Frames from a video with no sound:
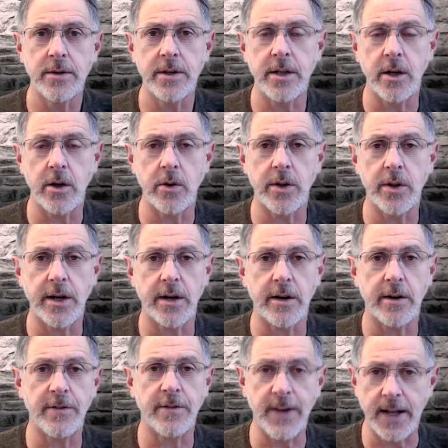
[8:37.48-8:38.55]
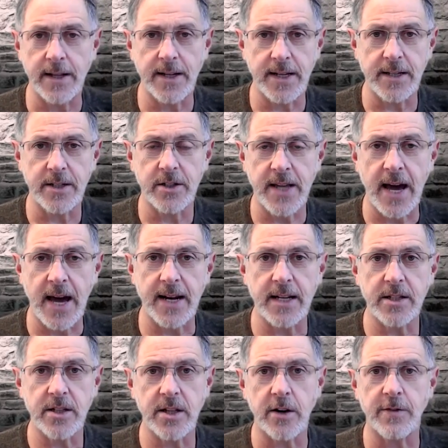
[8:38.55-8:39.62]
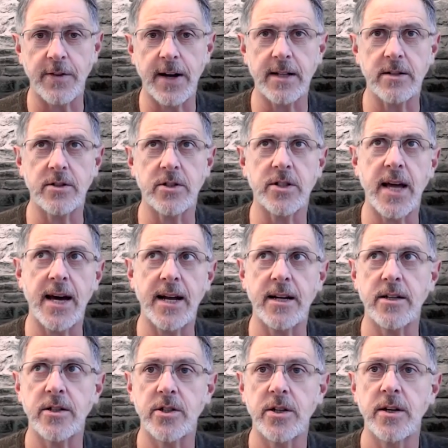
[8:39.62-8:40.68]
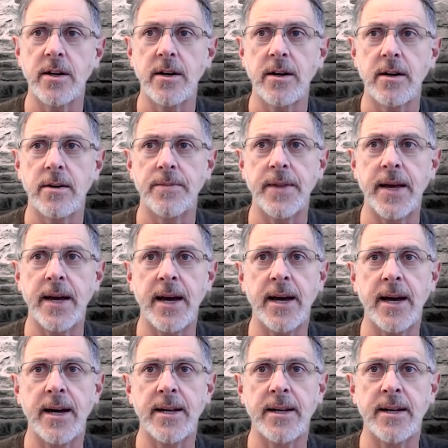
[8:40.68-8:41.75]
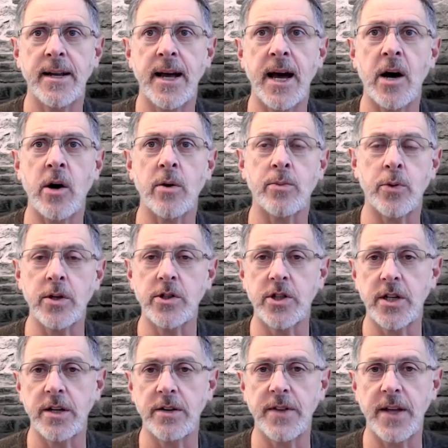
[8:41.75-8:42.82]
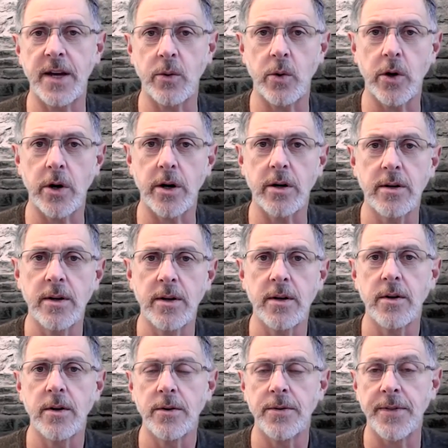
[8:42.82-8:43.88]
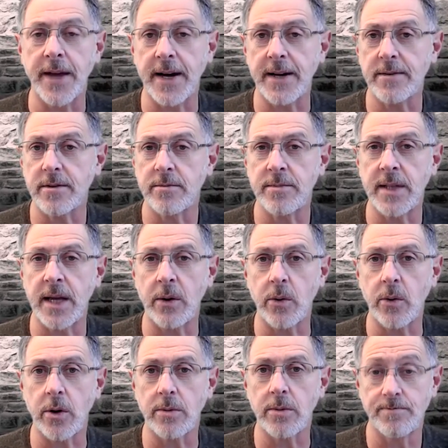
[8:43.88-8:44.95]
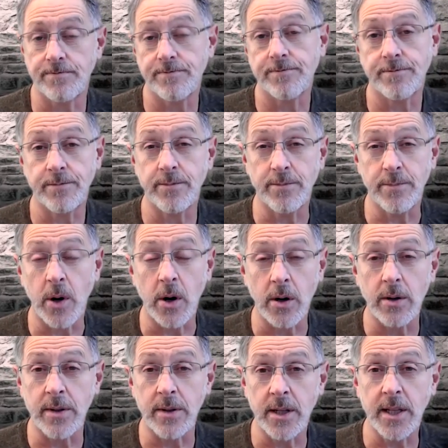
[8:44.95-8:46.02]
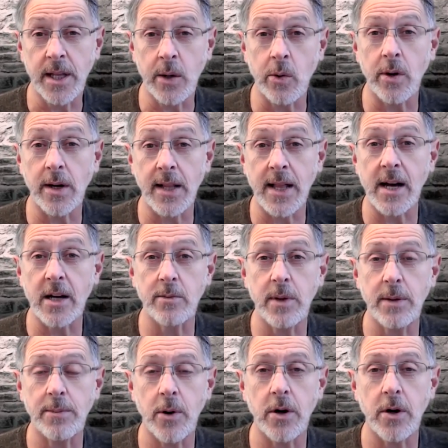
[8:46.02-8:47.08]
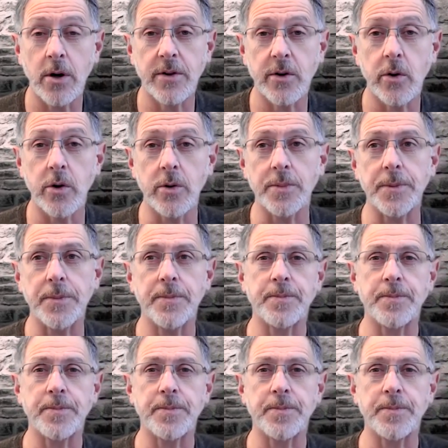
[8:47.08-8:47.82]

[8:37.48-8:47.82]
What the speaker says: you know, their felony status, their felon status, and how appreciative they were that they were allowed to be part of the group.